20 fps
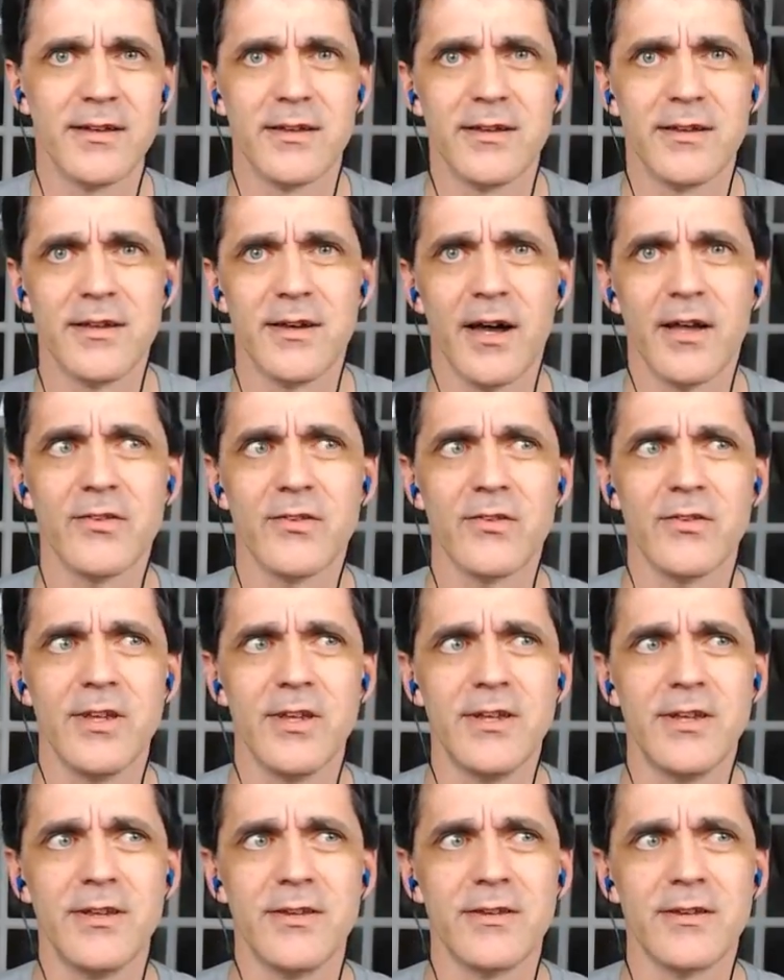I'll
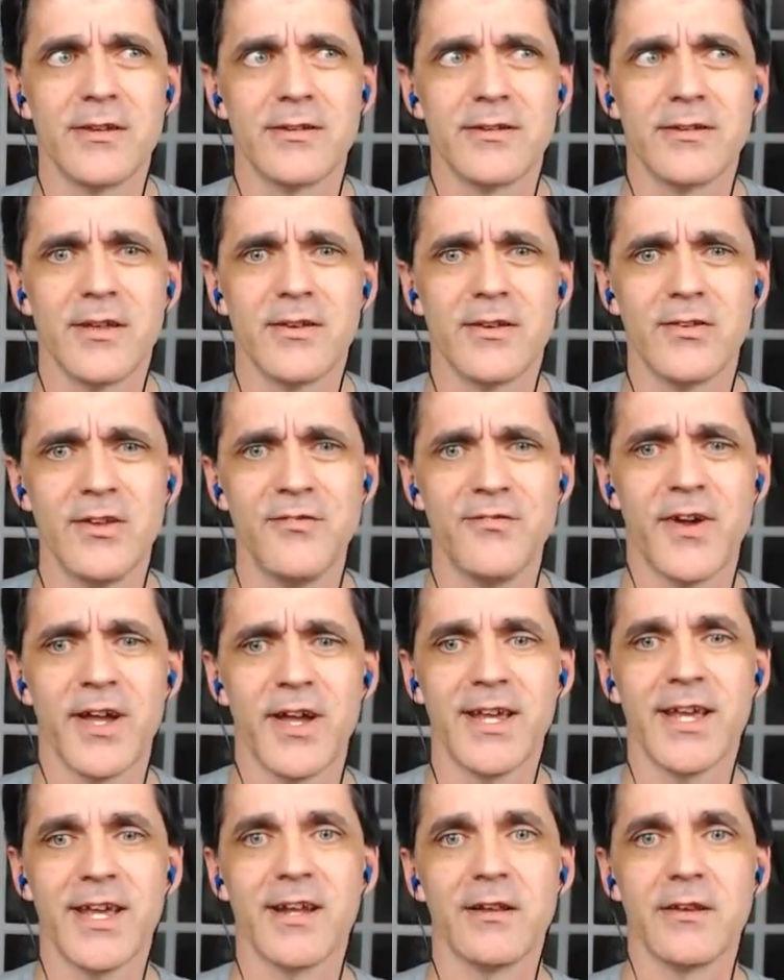see if I can
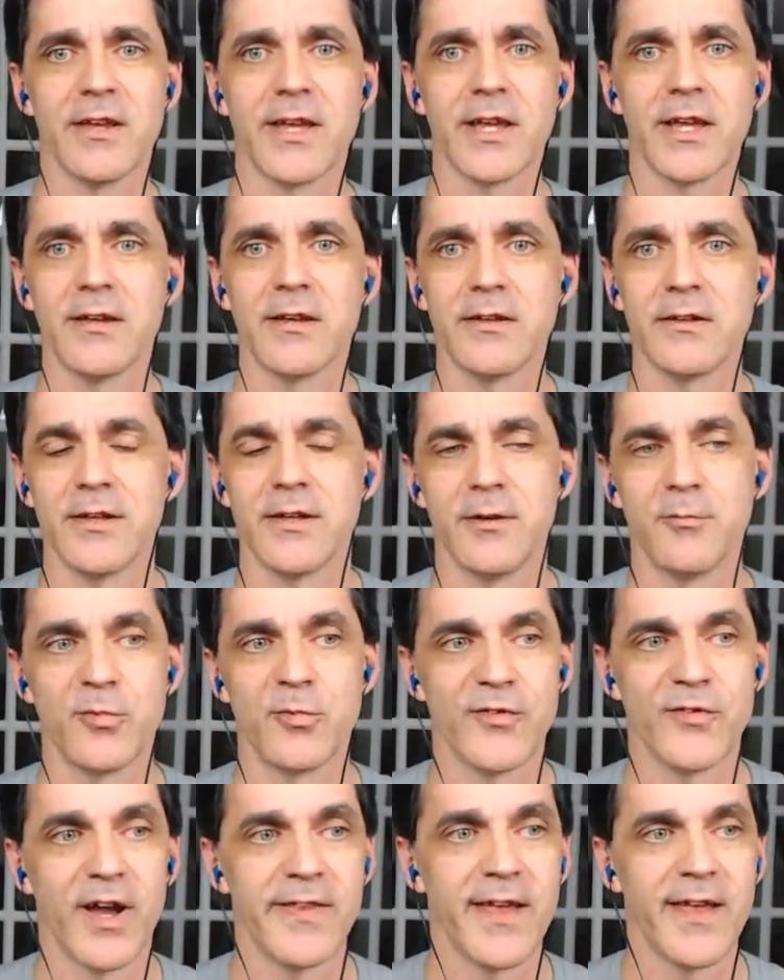get a link and
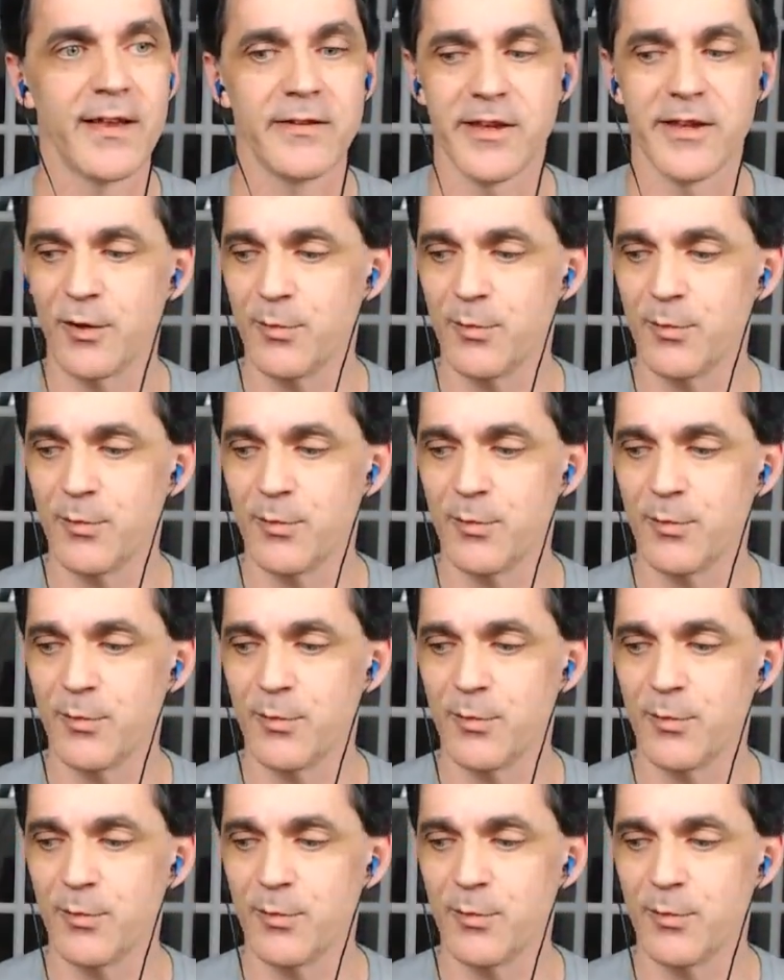provide that link,